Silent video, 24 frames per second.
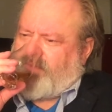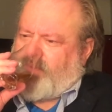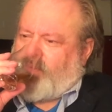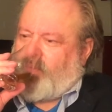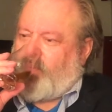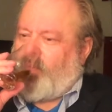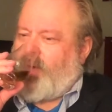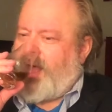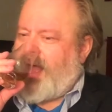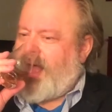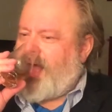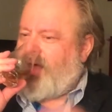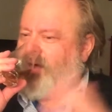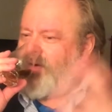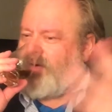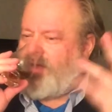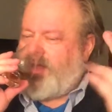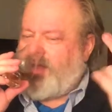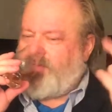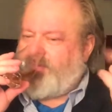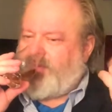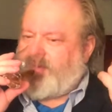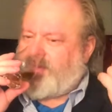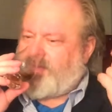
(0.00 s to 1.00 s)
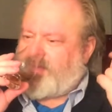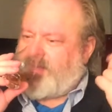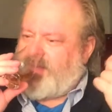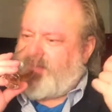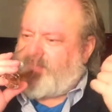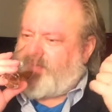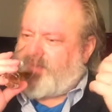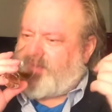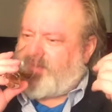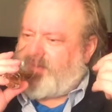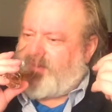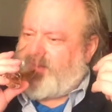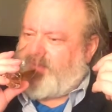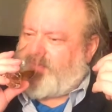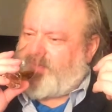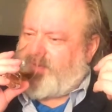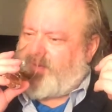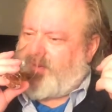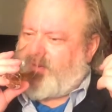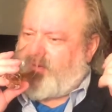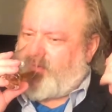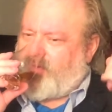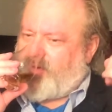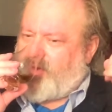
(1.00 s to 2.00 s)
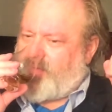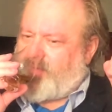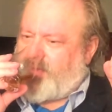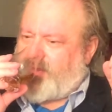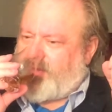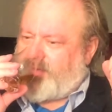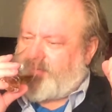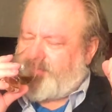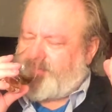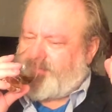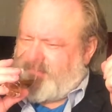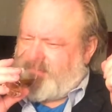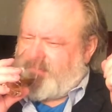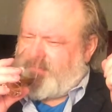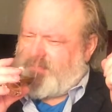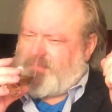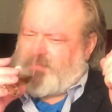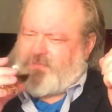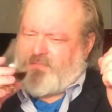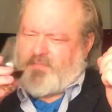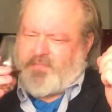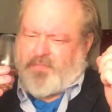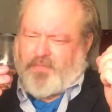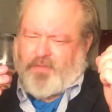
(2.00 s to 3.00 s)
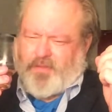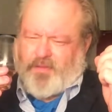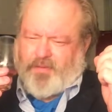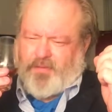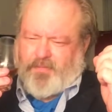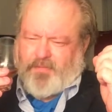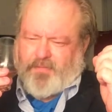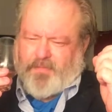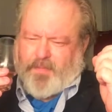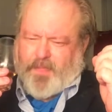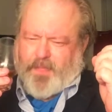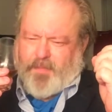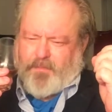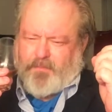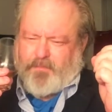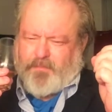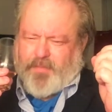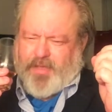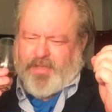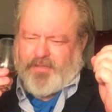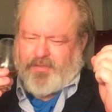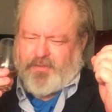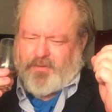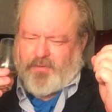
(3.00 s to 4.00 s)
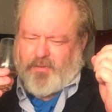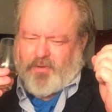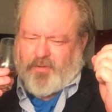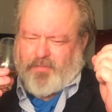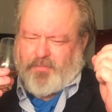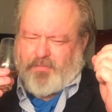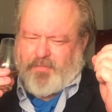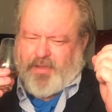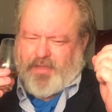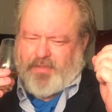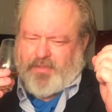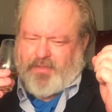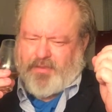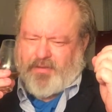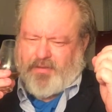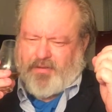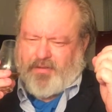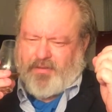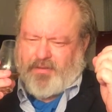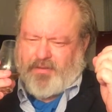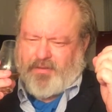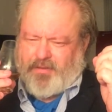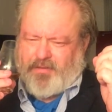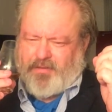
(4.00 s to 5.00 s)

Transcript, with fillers: Wow, every sniff is a different aroma. Mint or menthol?